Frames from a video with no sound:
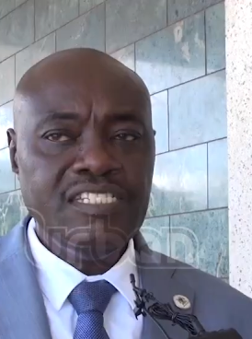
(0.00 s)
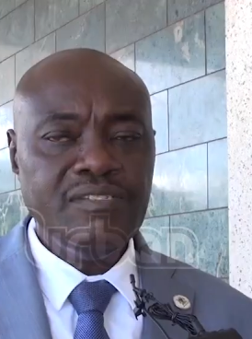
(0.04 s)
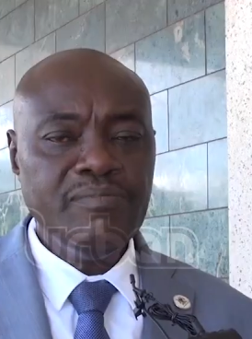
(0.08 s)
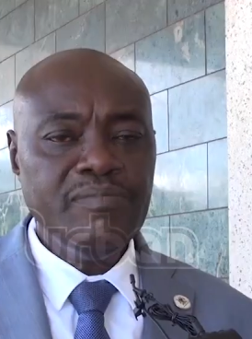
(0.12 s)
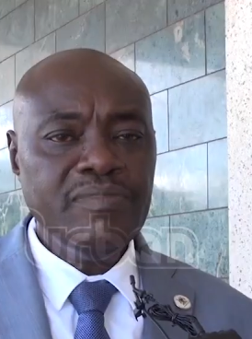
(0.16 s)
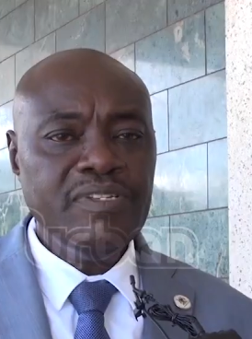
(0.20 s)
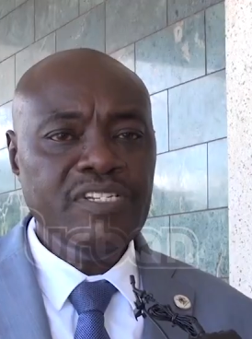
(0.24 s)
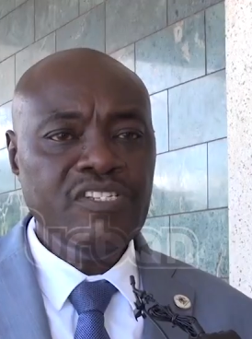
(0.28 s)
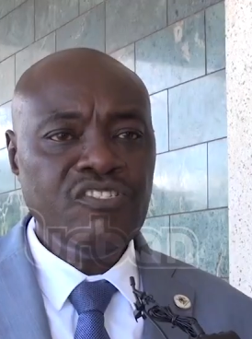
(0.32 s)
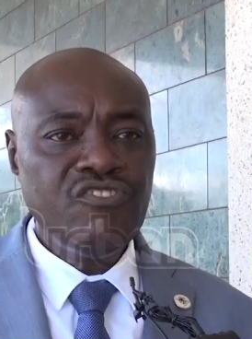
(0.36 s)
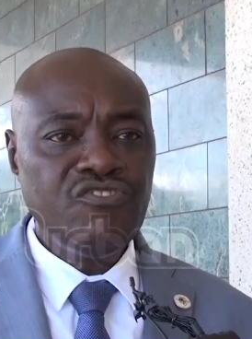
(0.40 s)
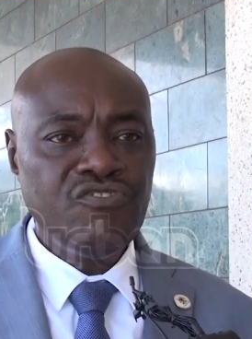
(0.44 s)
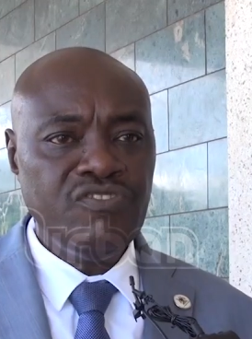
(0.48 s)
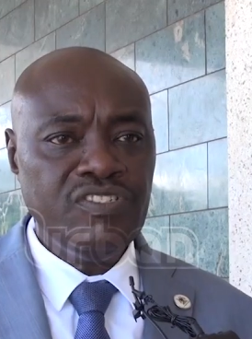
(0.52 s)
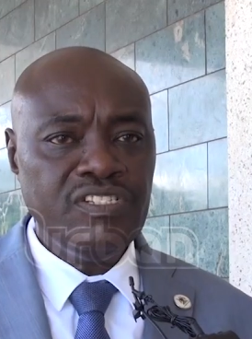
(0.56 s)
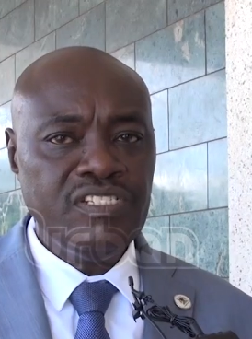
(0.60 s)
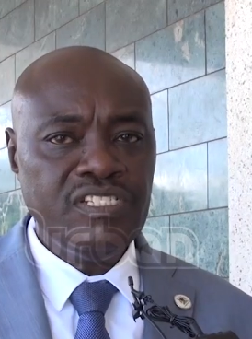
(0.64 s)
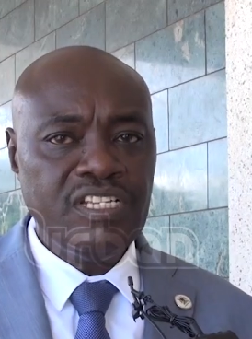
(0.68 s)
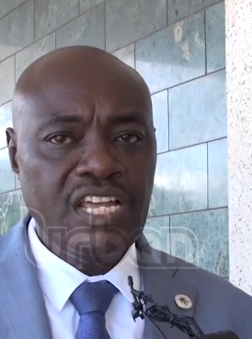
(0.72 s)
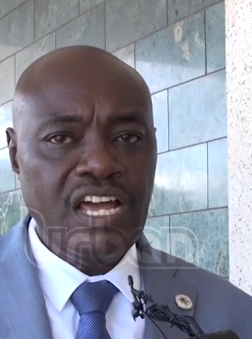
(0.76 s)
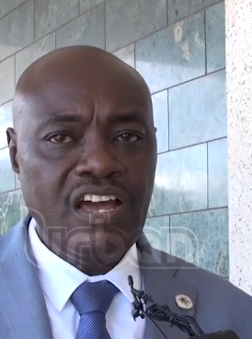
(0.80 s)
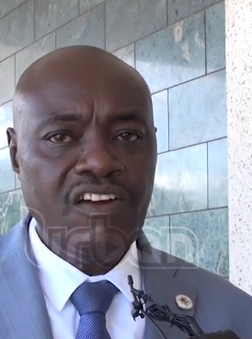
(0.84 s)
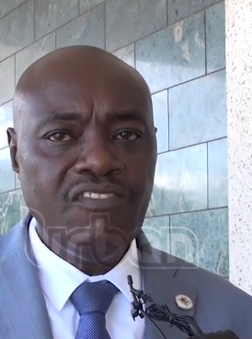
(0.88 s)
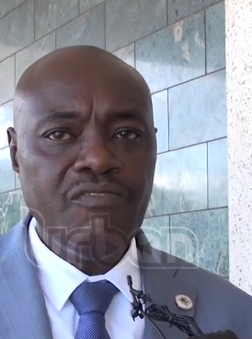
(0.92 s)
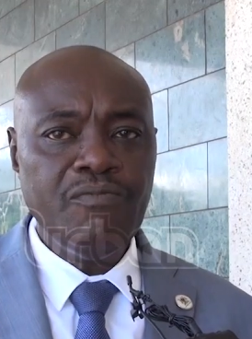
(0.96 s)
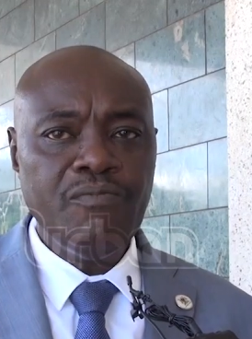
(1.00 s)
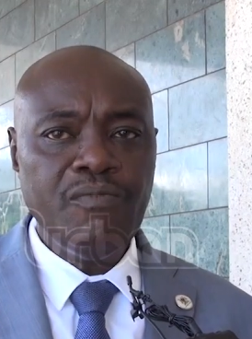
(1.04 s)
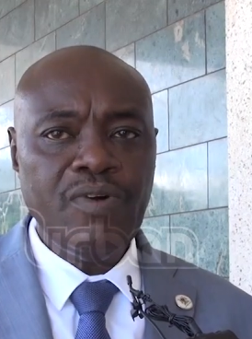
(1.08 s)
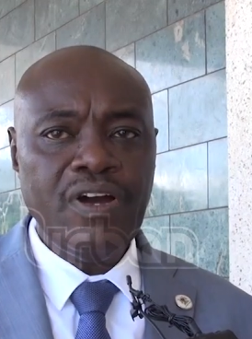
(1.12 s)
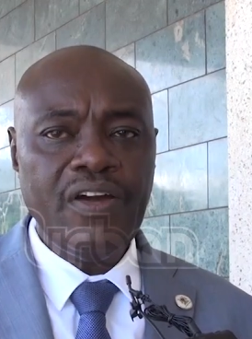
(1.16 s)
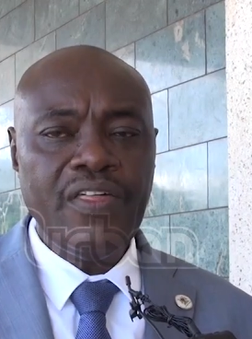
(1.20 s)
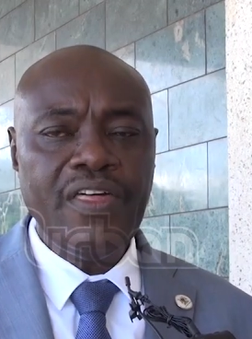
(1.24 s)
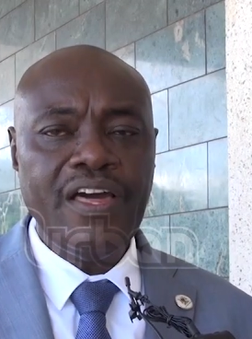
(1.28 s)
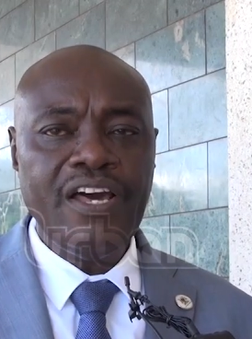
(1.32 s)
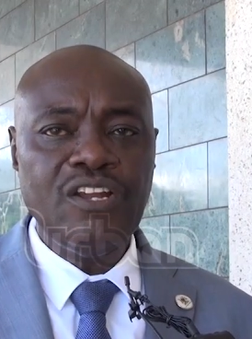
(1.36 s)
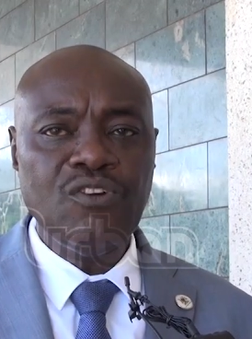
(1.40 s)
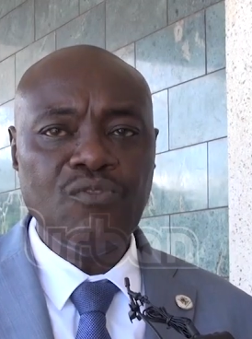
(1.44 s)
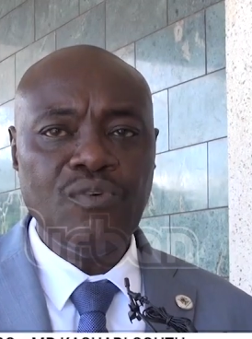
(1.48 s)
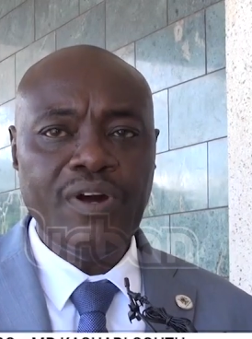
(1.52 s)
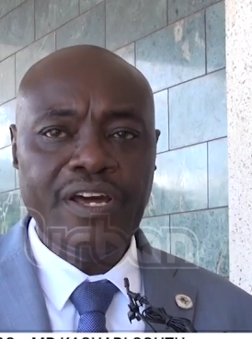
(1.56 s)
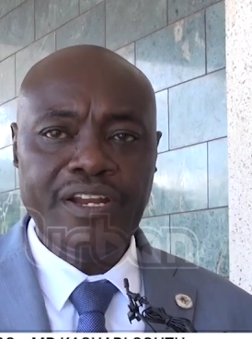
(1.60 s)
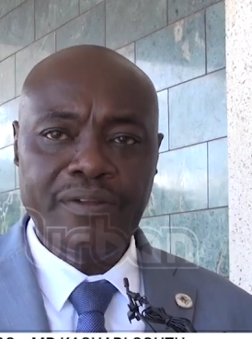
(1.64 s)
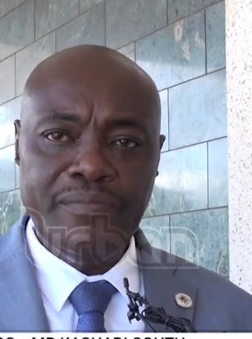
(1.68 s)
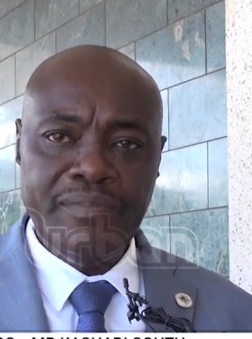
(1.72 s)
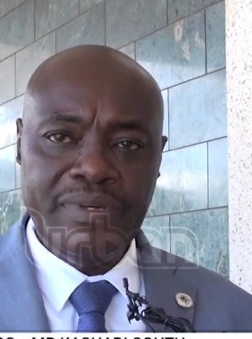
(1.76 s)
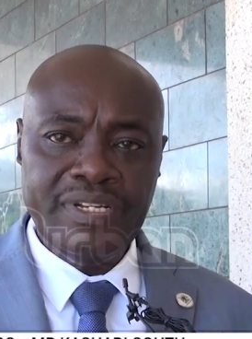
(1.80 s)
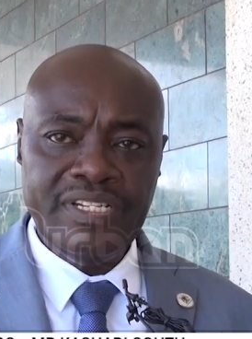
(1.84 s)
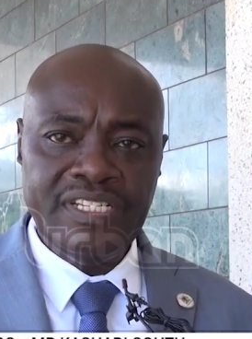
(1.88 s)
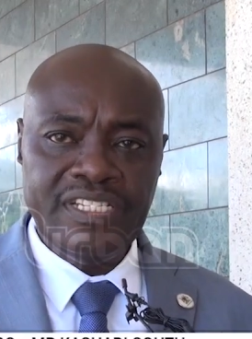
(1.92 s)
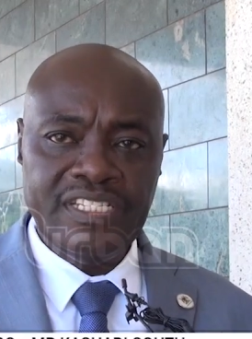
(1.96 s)
These ministries have more than
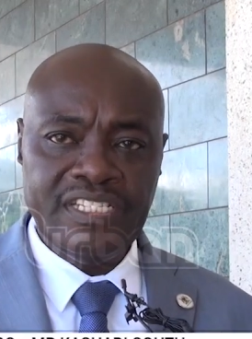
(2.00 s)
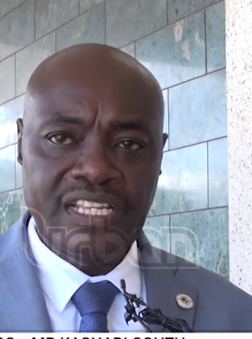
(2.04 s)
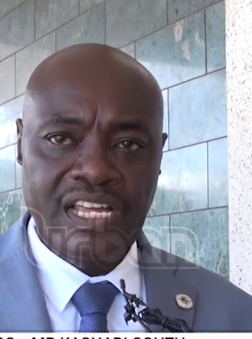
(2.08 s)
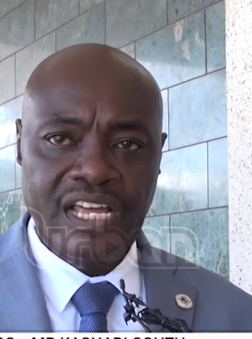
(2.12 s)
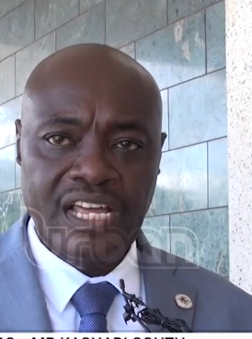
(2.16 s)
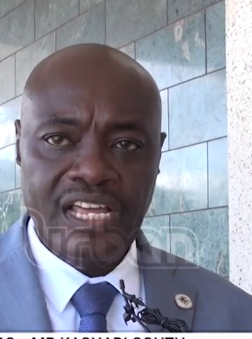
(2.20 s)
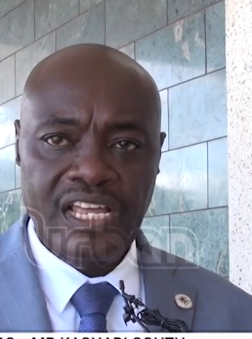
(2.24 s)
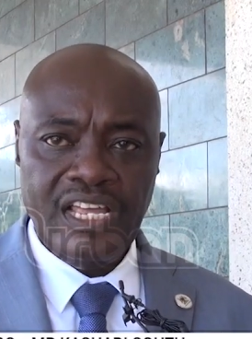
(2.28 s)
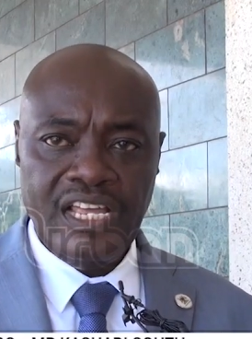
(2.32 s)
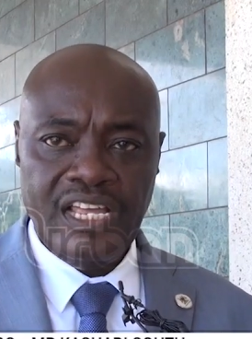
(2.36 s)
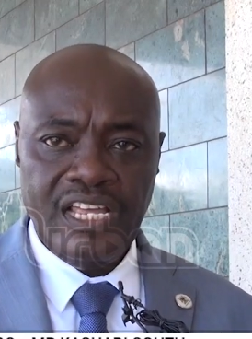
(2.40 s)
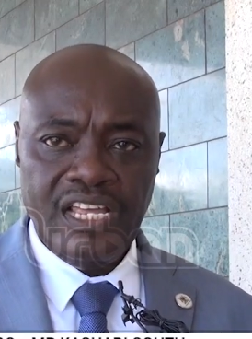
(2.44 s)
one minister.